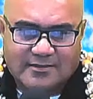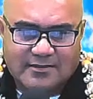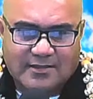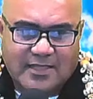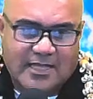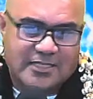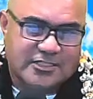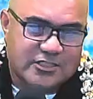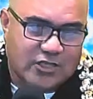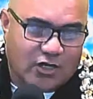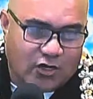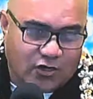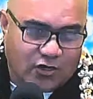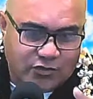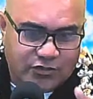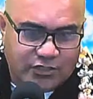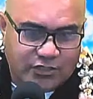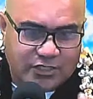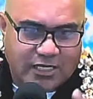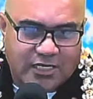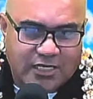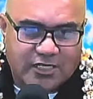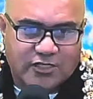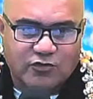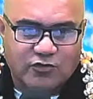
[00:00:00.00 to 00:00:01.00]
That's all you
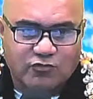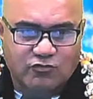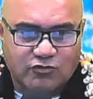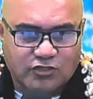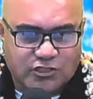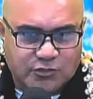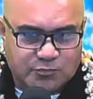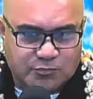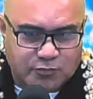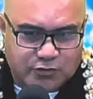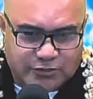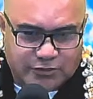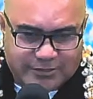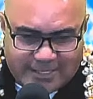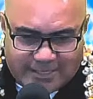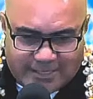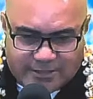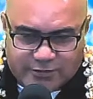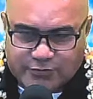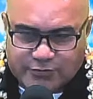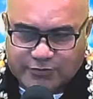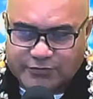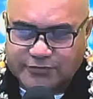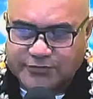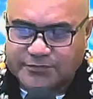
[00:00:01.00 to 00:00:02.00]
got to do, is
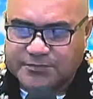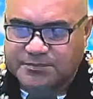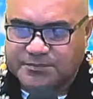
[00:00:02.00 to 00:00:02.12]
protect her.